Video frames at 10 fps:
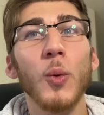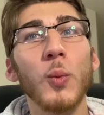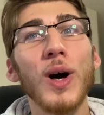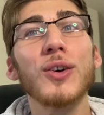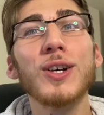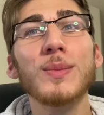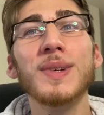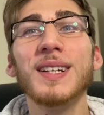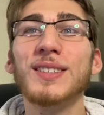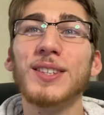Welcome
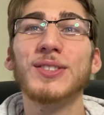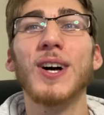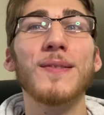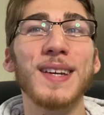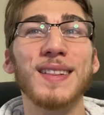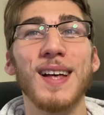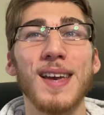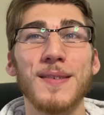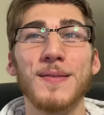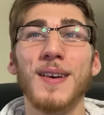to Solving
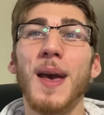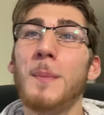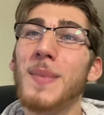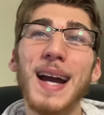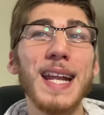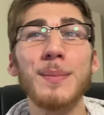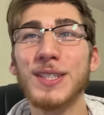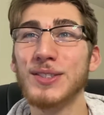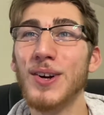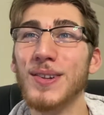Life. My name
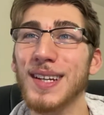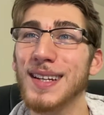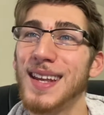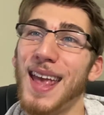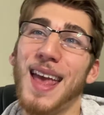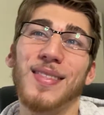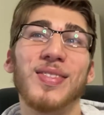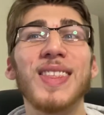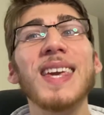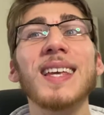is Nolan,
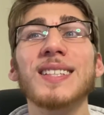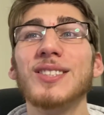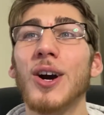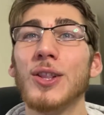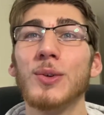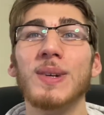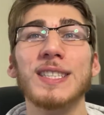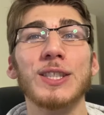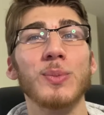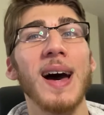and these are the
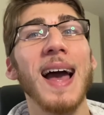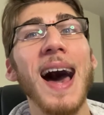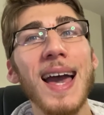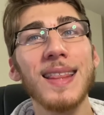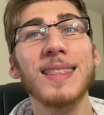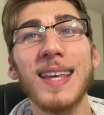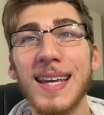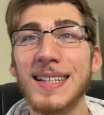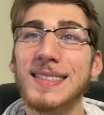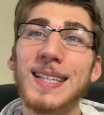reasons why I
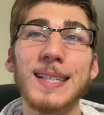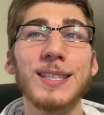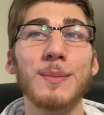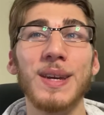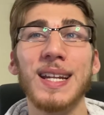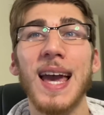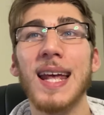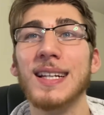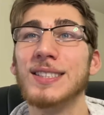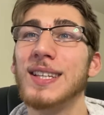think Tesla being
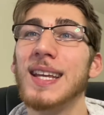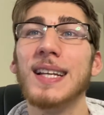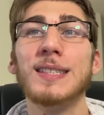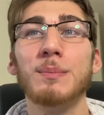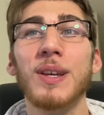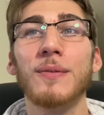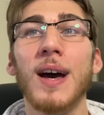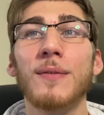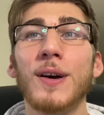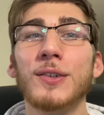added to the S&P
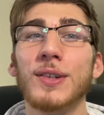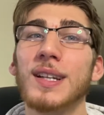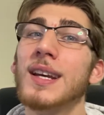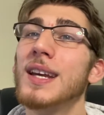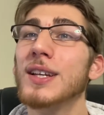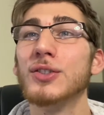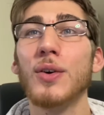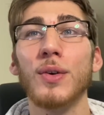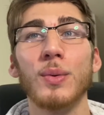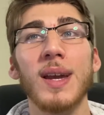500 is
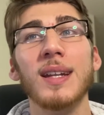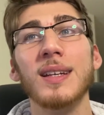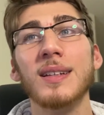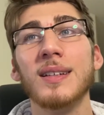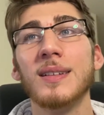overrated.